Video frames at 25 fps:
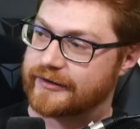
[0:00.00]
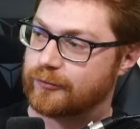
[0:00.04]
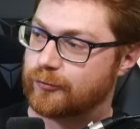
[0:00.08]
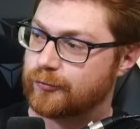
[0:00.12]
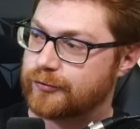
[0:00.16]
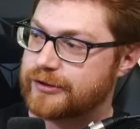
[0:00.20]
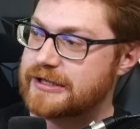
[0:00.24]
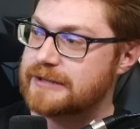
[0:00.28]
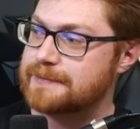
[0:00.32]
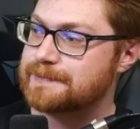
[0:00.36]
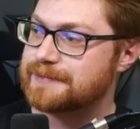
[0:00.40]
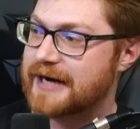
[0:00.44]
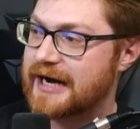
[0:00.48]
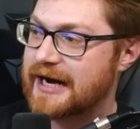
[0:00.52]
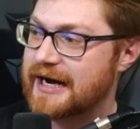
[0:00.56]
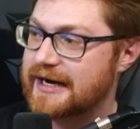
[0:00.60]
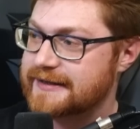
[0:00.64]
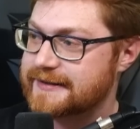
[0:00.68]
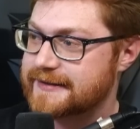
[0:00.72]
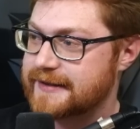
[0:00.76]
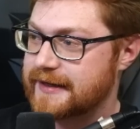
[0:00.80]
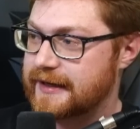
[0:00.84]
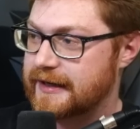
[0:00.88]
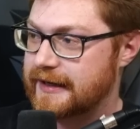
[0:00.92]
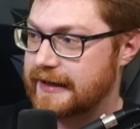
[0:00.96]
Repack
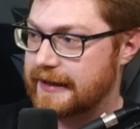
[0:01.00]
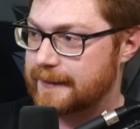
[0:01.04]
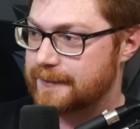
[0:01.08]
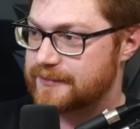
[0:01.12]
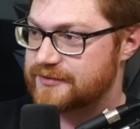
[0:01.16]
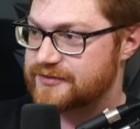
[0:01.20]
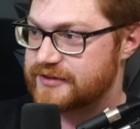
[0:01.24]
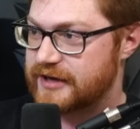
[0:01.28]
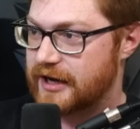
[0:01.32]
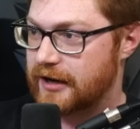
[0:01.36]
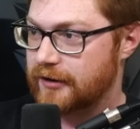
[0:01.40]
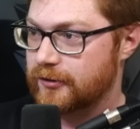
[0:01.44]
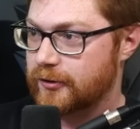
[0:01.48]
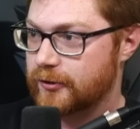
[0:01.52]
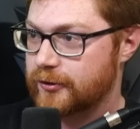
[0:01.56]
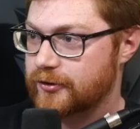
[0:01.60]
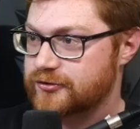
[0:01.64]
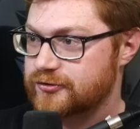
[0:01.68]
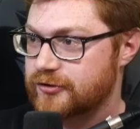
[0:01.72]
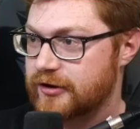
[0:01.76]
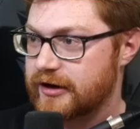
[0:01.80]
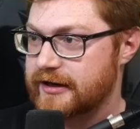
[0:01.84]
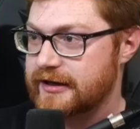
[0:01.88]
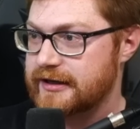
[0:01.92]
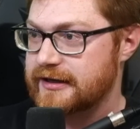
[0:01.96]
Games. Download is
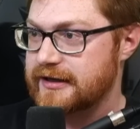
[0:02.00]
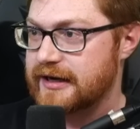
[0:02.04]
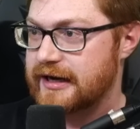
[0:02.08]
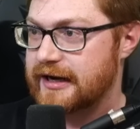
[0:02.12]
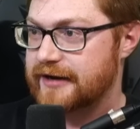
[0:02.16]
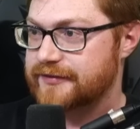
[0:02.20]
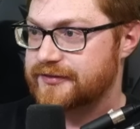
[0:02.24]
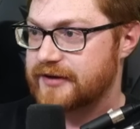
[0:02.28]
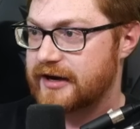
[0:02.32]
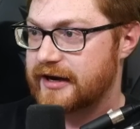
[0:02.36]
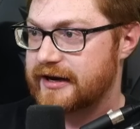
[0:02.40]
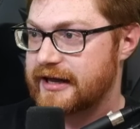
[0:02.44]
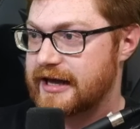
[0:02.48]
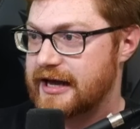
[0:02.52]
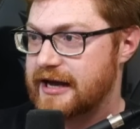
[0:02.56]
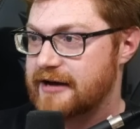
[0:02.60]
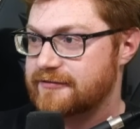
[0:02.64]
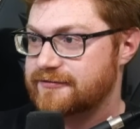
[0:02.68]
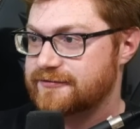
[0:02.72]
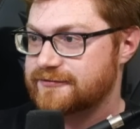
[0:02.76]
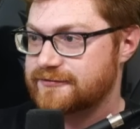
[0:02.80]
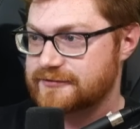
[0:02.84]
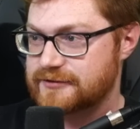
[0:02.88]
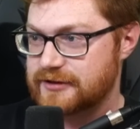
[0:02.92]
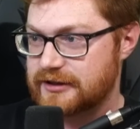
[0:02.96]
ready at that
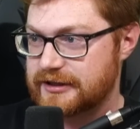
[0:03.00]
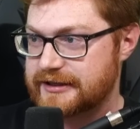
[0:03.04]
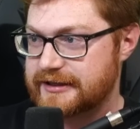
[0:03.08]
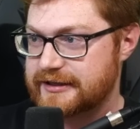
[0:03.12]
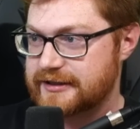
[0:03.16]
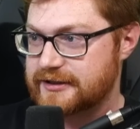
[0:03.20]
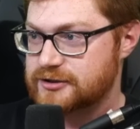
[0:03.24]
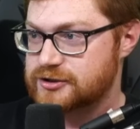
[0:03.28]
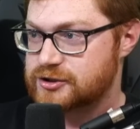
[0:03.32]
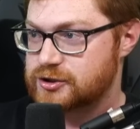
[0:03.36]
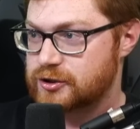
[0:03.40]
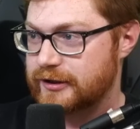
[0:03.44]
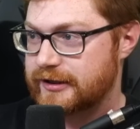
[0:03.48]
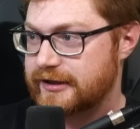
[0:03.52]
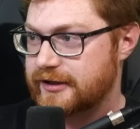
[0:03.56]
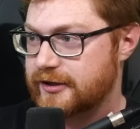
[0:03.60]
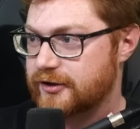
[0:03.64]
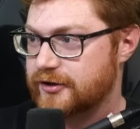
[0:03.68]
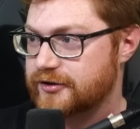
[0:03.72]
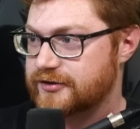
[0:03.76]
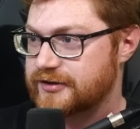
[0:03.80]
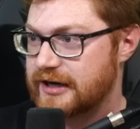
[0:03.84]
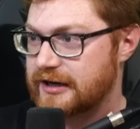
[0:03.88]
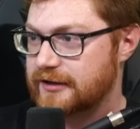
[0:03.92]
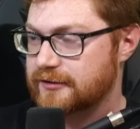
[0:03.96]
Fling Trainer
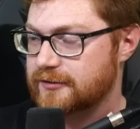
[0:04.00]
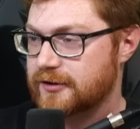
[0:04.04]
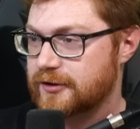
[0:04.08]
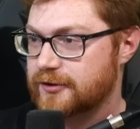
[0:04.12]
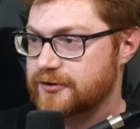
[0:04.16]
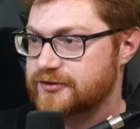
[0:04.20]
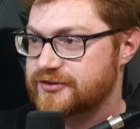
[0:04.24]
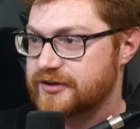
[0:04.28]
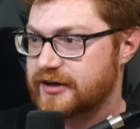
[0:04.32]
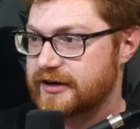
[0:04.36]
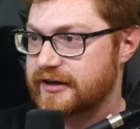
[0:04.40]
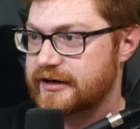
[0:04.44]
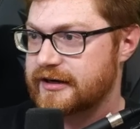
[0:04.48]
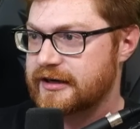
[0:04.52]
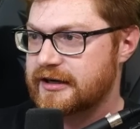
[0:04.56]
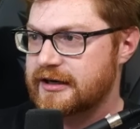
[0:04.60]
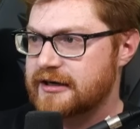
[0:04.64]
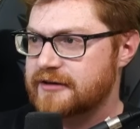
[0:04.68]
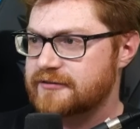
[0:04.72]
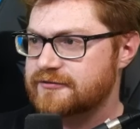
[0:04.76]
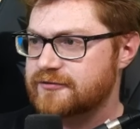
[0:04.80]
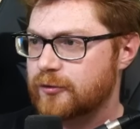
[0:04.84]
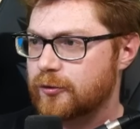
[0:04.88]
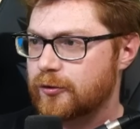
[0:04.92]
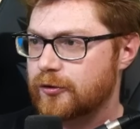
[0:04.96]
download site
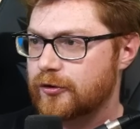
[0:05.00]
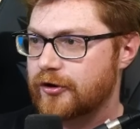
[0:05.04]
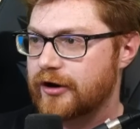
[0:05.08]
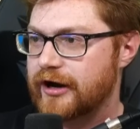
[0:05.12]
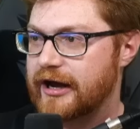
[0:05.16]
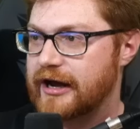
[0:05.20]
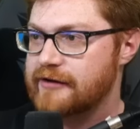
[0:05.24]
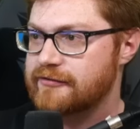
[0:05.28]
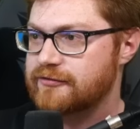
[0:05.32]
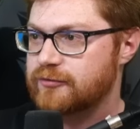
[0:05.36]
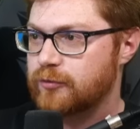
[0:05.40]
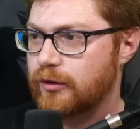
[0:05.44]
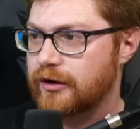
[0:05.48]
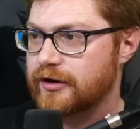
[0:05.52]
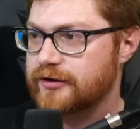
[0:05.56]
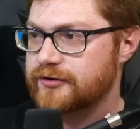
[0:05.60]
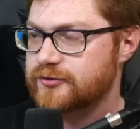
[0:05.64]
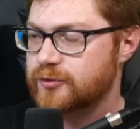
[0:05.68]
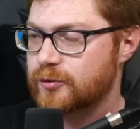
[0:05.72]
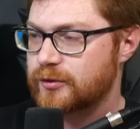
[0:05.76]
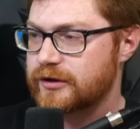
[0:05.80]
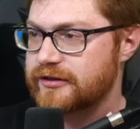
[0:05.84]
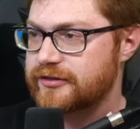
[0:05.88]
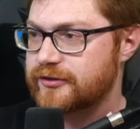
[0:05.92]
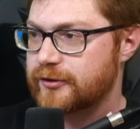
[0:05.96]
for F1
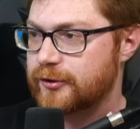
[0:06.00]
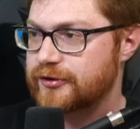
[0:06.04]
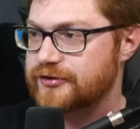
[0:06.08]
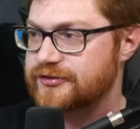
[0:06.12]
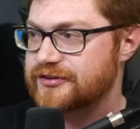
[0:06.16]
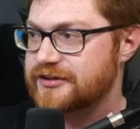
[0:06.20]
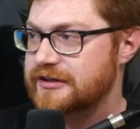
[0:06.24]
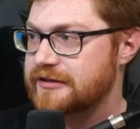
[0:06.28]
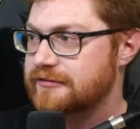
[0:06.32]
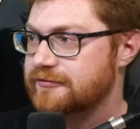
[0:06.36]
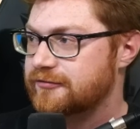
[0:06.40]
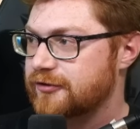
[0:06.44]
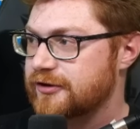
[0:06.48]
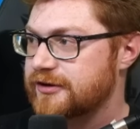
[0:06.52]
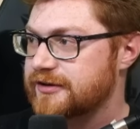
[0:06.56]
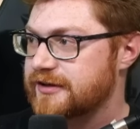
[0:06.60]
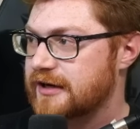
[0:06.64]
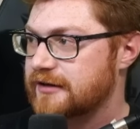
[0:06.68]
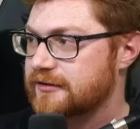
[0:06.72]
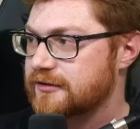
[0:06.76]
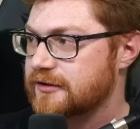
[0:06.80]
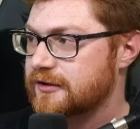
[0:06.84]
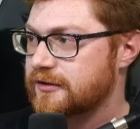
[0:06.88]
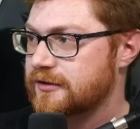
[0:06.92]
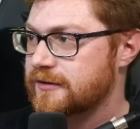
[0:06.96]
2013 free
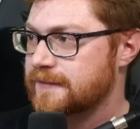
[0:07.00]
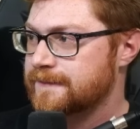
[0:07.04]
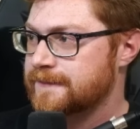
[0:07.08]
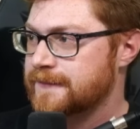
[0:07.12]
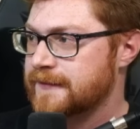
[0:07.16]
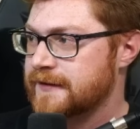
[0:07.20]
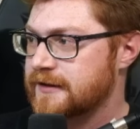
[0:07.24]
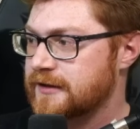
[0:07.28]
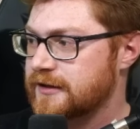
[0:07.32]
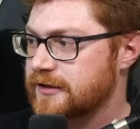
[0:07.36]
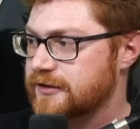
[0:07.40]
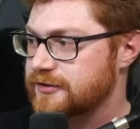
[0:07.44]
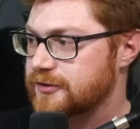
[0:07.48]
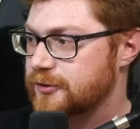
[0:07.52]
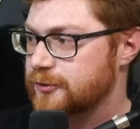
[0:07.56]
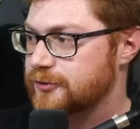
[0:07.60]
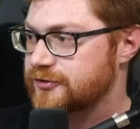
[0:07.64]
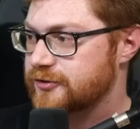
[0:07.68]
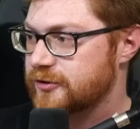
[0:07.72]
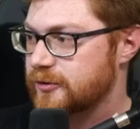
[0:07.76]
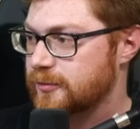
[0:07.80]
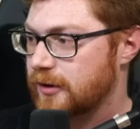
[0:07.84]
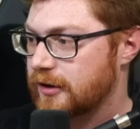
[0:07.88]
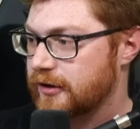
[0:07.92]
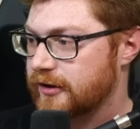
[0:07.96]
download.
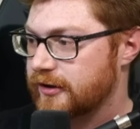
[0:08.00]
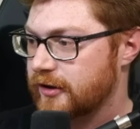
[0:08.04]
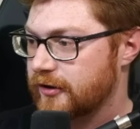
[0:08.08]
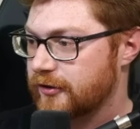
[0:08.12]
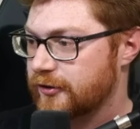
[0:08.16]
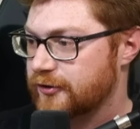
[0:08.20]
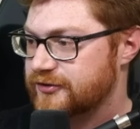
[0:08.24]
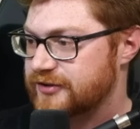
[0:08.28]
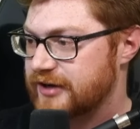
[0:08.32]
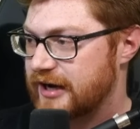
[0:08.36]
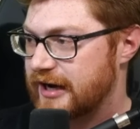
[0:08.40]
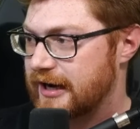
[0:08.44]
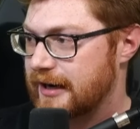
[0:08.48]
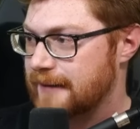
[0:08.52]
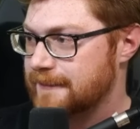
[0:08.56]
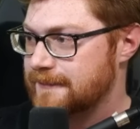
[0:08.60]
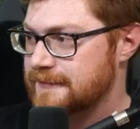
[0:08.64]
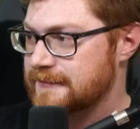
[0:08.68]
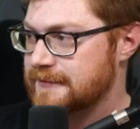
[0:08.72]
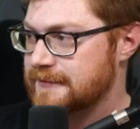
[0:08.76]
YouTube on another tab.